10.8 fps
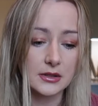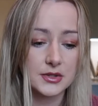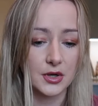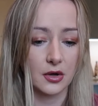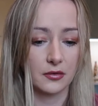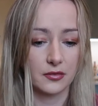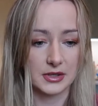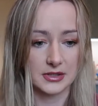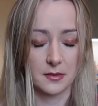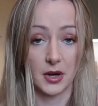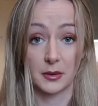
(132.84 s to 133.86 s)
So for
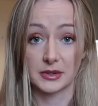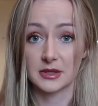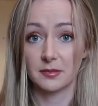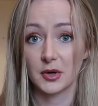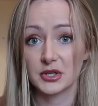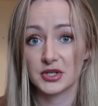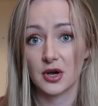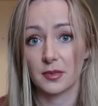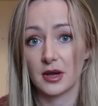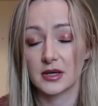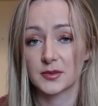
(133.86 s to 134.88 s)
example, I went to the body
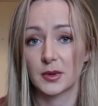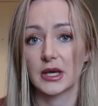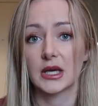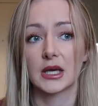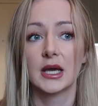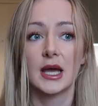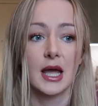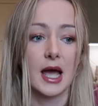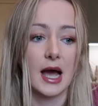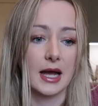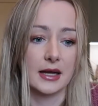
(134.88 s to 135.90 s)
shop last week
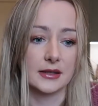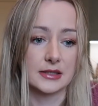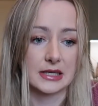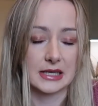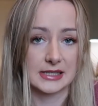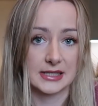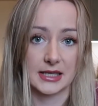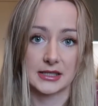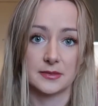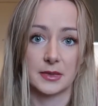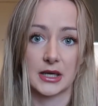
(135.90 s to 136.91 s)
and it said
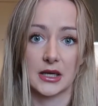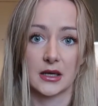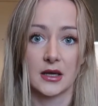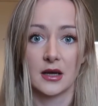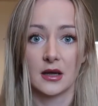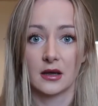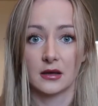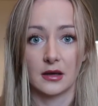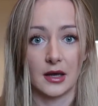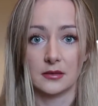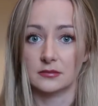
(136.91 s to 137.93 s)
to me,
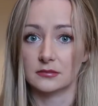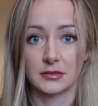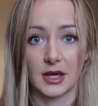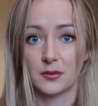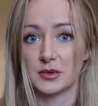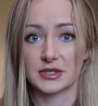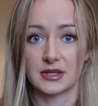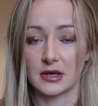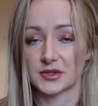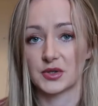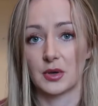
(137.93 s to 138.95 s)
can we just
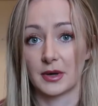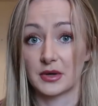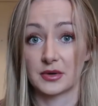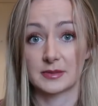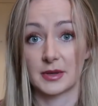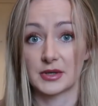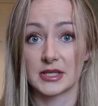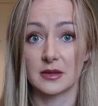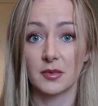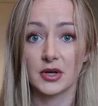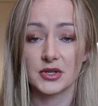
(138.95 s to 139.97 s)
ask you about your experience in
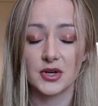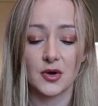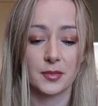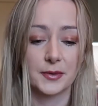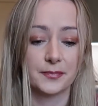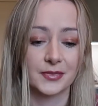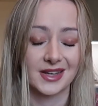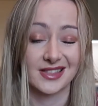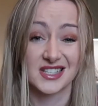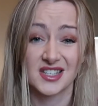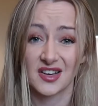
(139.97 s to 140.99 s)
the body shop?
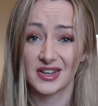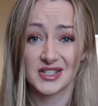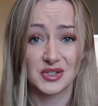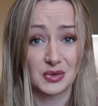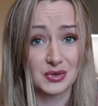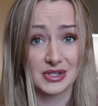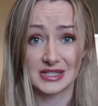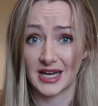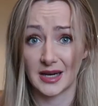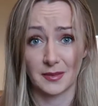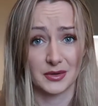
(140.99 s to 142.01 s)
The surveys usually
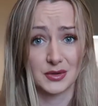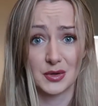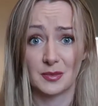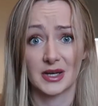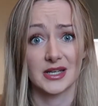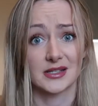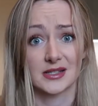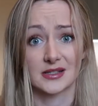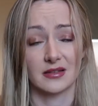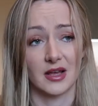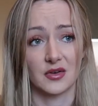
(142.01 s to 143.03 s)
take about 2 minutes.
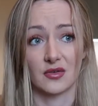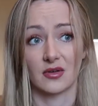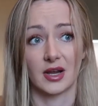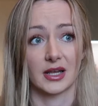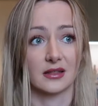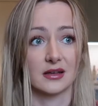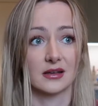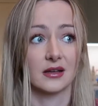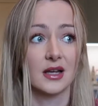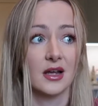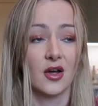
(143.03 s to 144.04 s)
They're not like the
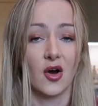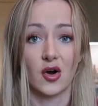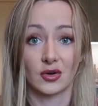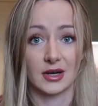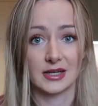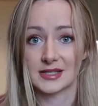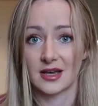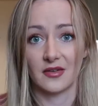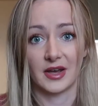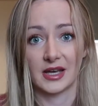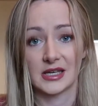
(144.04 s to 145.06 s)
online
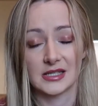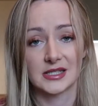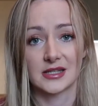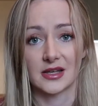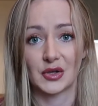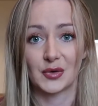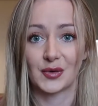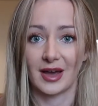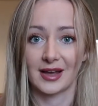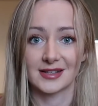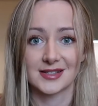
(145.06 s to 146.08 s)
surveys that you
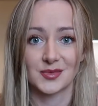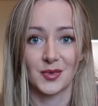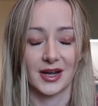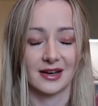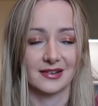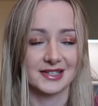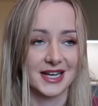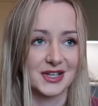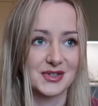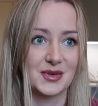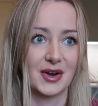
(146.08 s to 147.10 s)
get where it
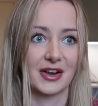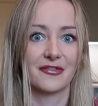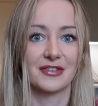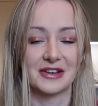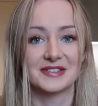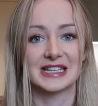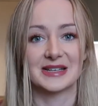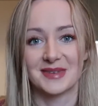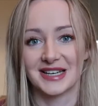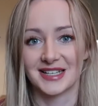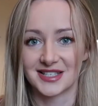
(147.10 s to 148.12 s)
takes you like 15
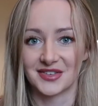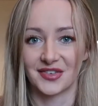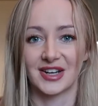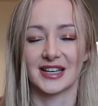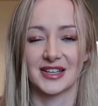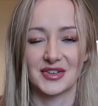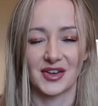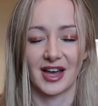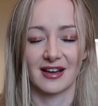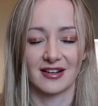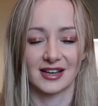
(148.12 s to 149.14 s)
minutes to fill it and you
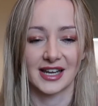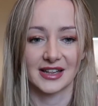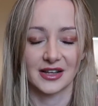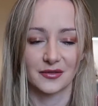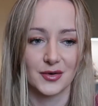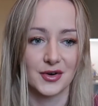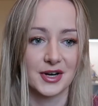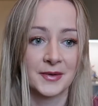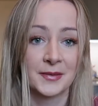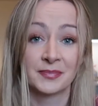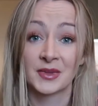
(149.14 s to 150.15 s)
get hardly anything for it.
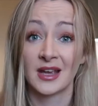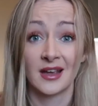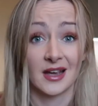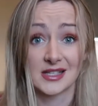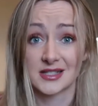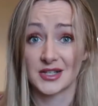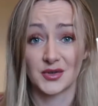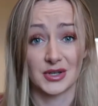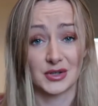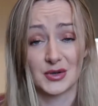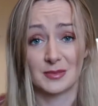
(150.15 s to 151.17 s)
It's
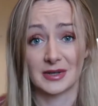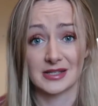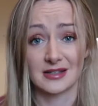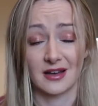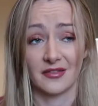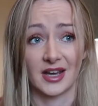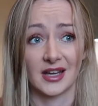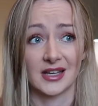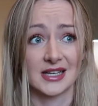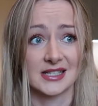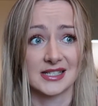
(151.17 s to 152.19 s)
literally a 2-minute survey.
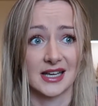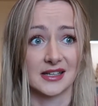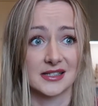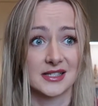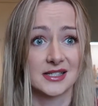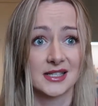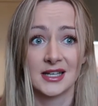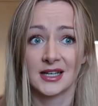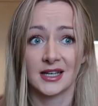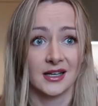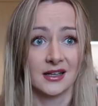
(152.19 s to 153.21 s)
It says,
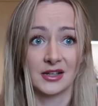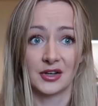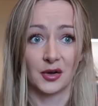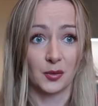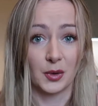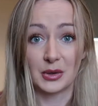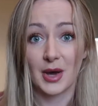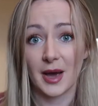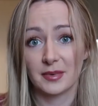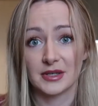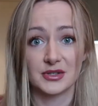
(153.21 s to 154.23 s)
you know, were you happy?